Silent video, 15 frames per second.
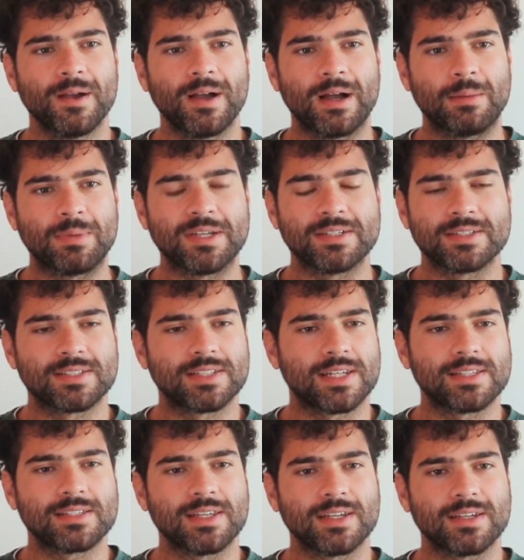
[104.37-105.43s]
because that's
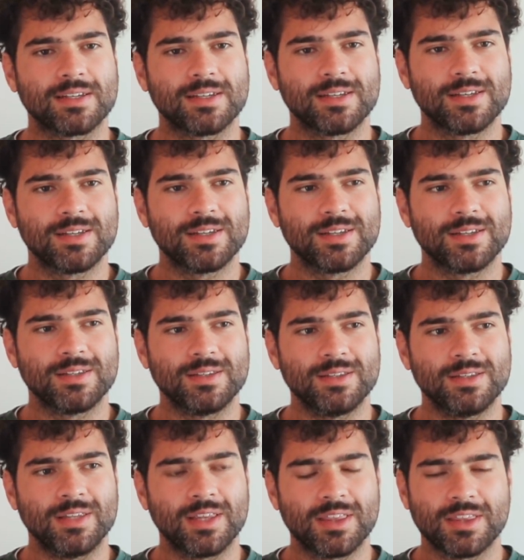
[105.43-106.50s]
like
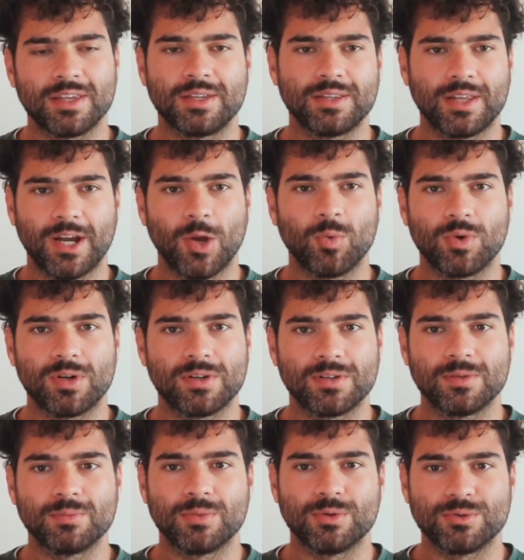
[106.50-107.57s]
the thing that I wanted the
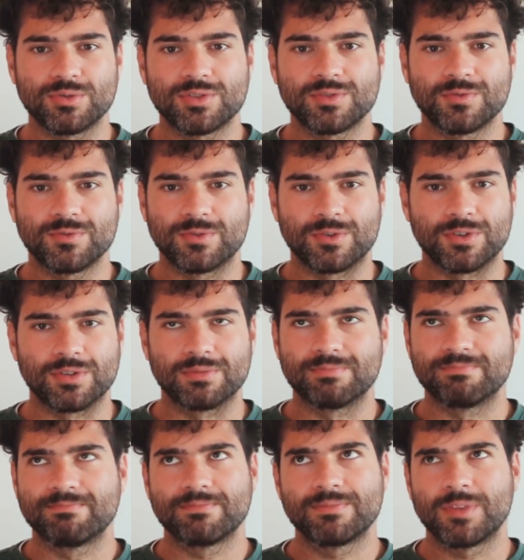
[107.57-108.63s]
most for
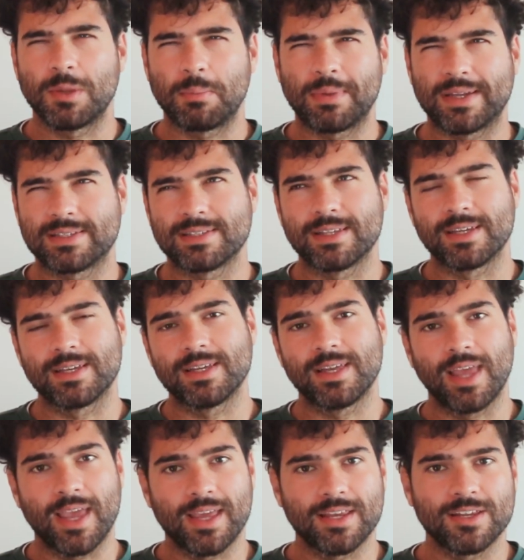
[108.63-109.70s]
the past like
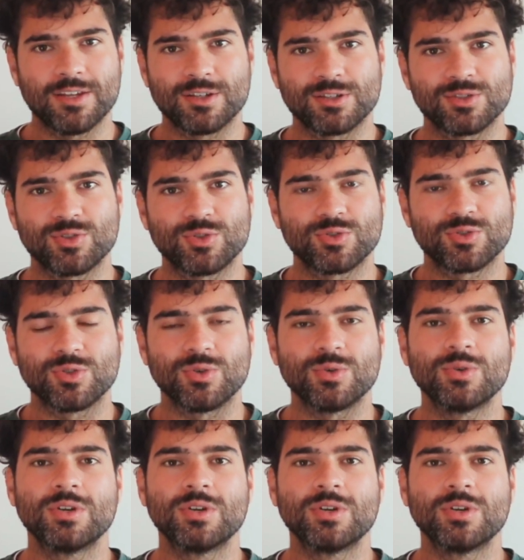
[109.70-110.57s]
8 years or so.